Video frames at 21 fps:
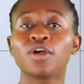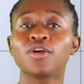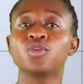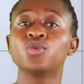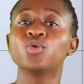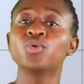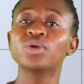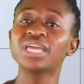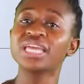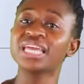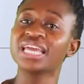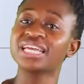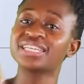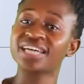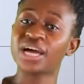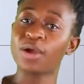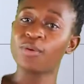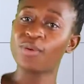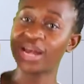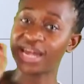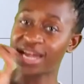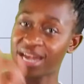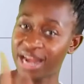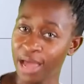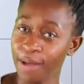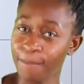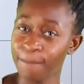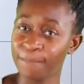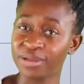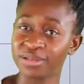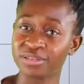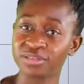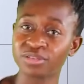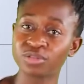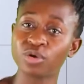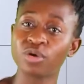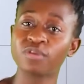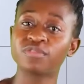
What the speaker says: Looking at our numbers